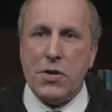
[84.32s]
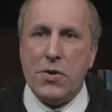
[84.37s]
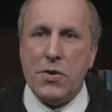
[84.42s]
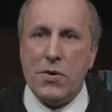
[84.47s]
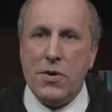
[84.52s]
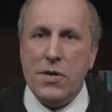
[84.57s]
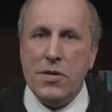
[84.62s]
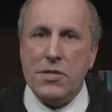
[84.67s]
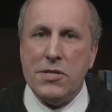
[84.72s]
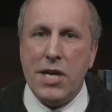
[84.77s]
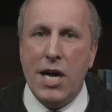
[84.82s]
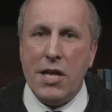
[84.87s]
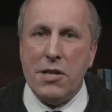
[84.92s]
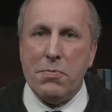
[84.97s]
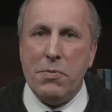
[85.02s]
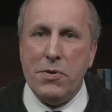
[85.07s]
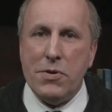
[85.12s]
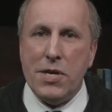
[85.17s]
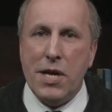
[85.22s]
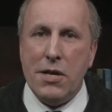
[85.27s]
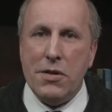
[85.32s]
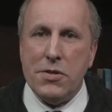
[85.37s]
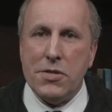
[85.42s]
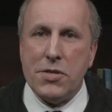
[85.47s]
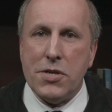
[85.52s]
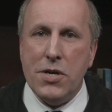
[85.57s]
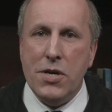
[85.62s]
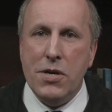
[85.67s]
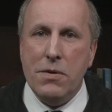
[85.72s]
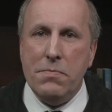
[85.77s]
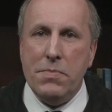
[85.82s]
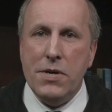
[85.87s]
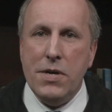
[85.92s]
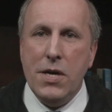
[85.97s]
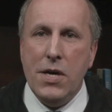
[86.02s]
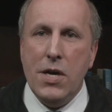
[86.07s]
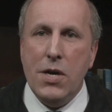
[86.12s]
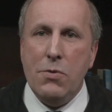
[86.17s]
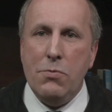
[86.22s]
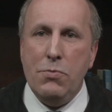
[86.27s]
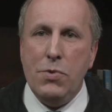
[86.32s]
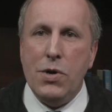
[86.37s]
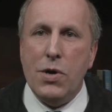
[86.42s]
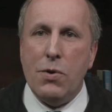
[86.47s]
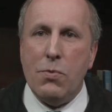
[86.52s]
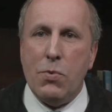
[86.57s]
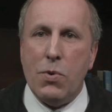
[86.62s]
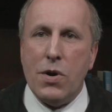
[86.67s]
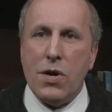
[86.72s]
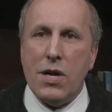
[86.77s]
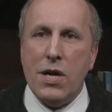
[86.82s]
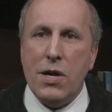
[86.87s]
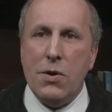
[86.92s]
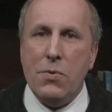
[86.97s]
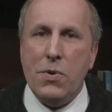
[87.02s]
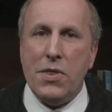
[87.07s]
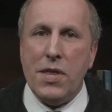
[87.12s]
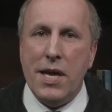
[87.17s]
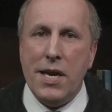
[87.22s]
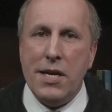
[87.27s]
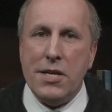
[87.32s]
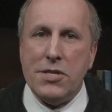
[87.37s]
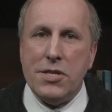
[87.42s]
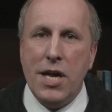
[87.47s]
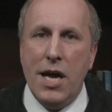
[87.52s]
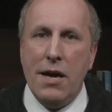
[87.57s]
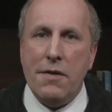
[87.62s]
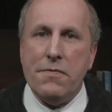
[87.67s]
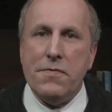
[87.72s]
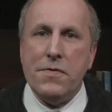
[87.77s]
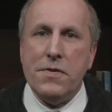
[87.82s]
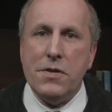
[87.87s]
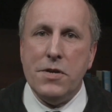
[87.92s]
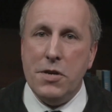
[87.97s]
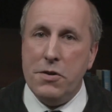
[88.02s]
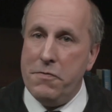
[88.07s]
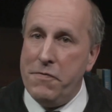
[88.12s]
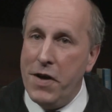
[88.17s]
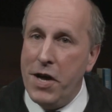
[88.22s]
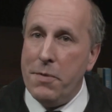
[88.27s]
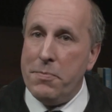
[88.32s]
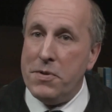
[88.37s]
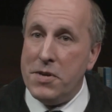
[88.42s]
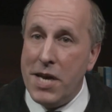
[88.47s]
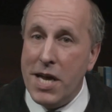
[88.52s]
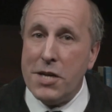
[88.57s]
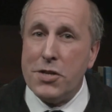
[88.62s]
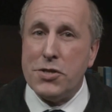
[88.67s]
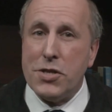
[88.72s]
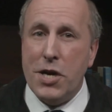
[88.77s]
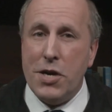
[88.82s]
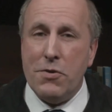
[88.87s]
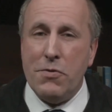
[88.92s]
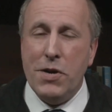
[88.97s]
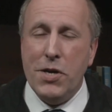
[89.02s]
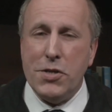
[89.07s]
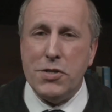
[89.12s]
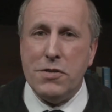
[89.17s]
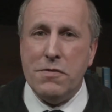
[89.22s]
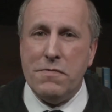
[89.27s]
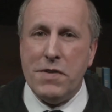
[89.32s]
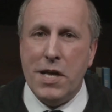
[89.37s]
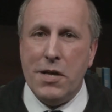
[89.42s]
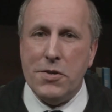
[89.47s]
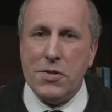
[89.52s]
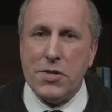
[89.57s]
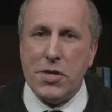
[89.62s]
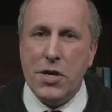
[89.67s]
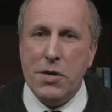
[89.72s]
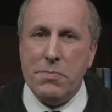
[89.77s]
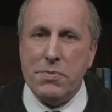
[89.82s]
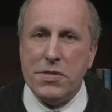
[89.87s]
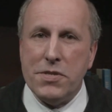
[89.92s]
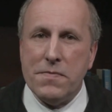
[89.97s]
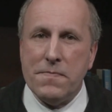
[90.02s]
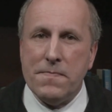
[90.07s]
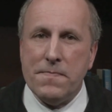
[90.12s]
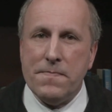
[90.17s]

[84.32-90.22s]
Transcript: current South Pole Telescope, we are working with NSF to develop the next generation of telescopes.